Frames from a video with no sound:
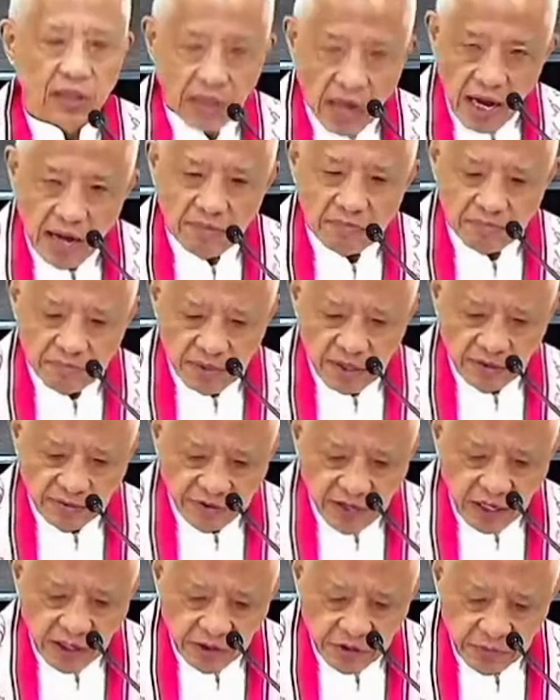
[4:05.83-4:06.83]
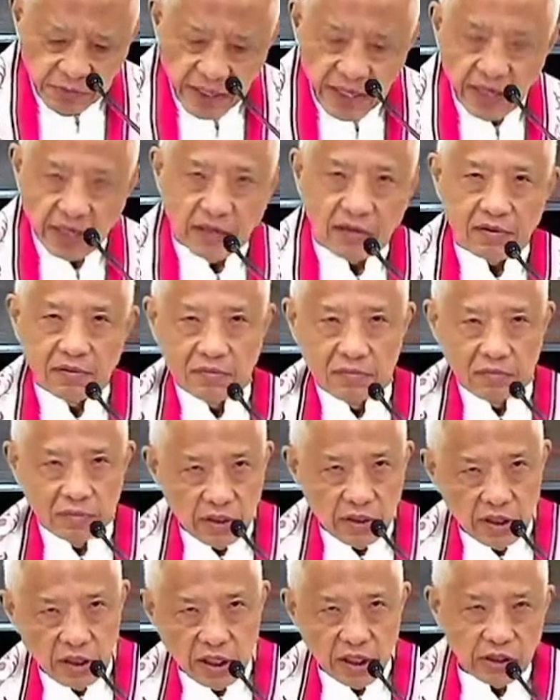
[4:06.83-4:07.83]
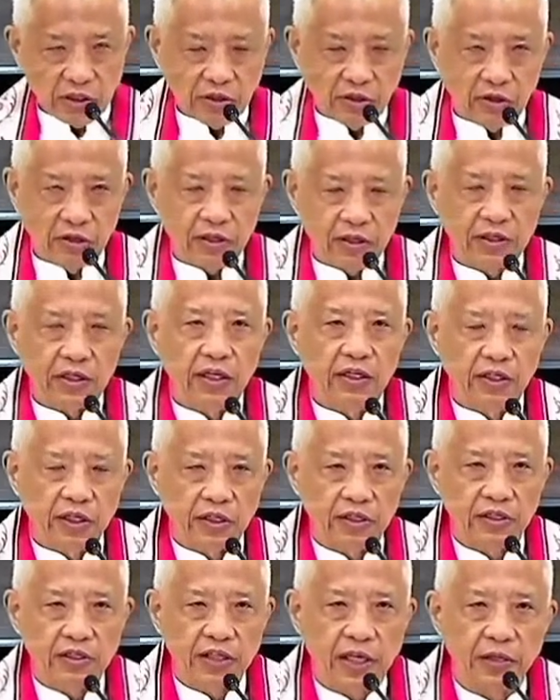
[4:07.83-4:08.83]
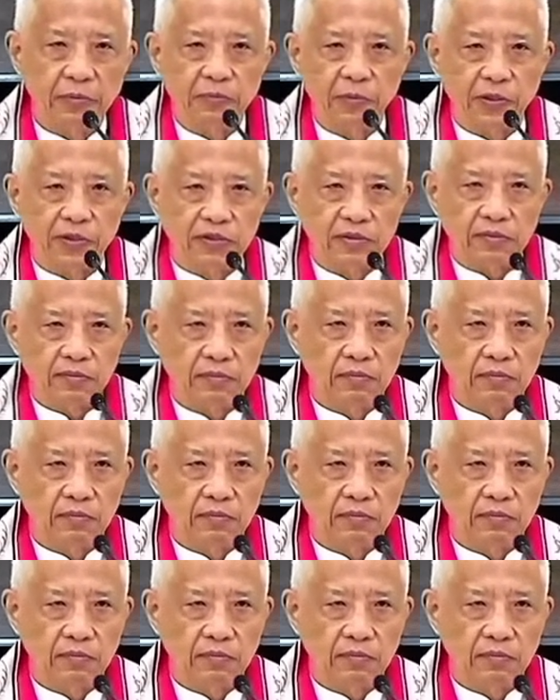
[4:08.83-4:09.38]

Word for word: Come, follow me, He told the disciples.